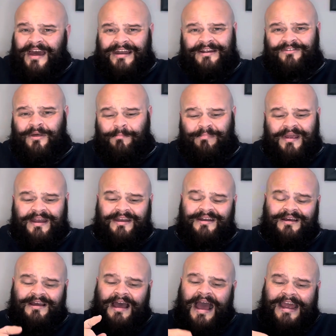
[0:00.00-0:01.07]
that in the
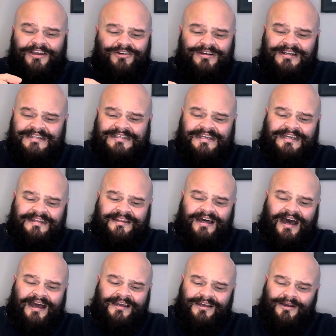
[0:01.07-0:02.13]
bin. I couldn't eat
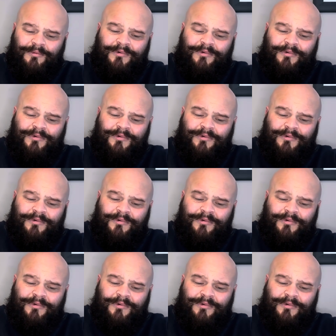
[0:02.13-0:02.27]
that.